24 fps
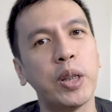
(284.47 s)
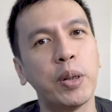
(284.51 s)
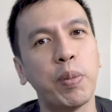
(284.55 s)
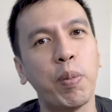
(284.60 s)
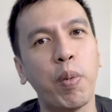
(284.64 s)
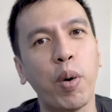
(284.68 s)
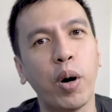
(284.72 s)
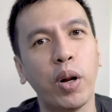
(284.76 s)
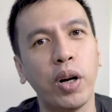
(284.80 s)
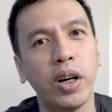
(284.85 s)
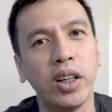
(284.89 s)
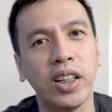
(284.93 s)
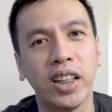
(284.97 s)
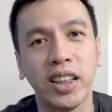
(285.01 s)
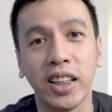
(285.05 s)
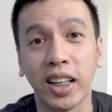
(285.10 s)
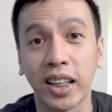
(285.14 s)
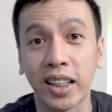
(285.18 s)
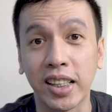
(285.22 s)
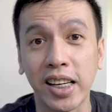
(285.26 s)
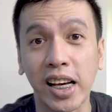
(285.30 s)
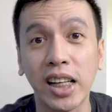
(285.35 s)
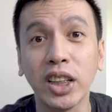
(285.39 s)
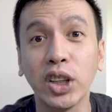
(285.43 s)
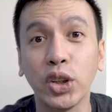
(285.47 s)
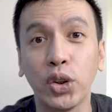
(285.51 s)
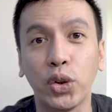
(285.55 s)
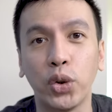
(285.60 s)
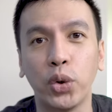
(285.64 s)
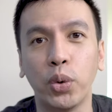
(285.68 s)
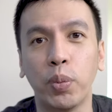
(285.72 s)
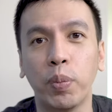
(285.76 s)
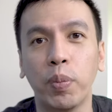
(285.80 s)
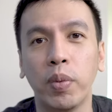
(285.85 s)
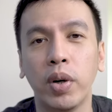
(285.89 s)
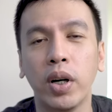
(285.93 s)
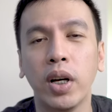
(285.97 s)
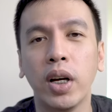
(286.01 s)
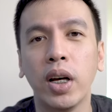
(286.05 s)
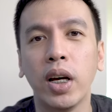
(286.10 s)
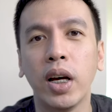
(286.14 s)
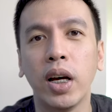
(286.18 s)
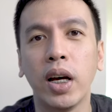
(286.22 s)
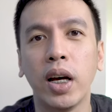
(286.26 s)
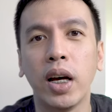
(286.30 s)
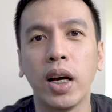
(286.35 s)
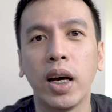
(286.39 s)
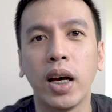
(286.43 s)
smaller than the guest room
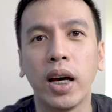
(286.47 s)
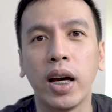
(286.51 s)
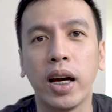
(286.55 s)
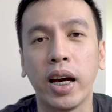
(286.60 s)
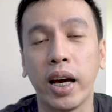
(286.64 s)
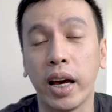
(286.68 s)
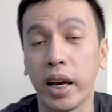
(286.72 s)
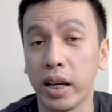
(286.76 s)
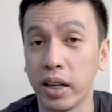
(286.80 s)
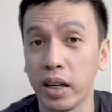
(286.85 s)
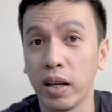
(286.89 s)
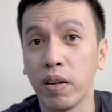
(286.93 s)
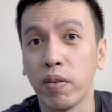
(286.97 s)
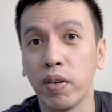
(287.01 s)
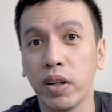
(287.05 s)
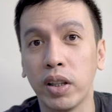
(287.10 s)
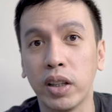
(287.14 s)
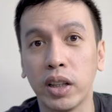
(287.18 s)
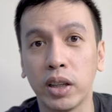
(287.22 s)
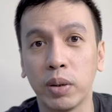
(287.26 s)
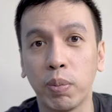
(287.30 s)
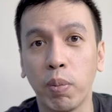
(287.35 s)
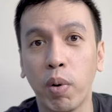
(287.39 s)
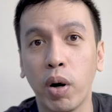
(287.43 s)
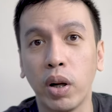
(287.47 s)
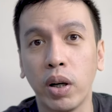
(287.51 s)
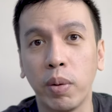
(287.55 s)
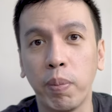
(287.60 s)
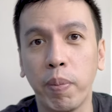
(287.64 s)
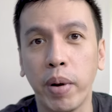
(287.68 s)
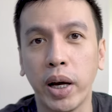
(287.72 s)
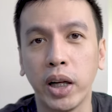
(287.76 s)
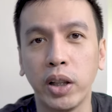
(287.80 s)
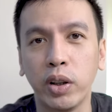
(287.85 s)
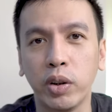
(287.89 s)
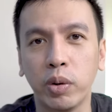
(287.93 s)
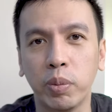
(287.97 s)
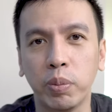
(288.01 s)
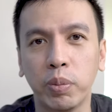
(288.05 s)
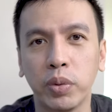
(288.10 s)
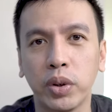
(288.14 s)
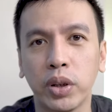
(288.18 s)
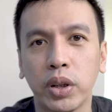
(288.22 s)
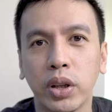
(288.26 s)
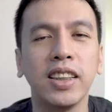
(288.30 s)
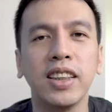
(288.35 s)
and even the smaller bedrooms.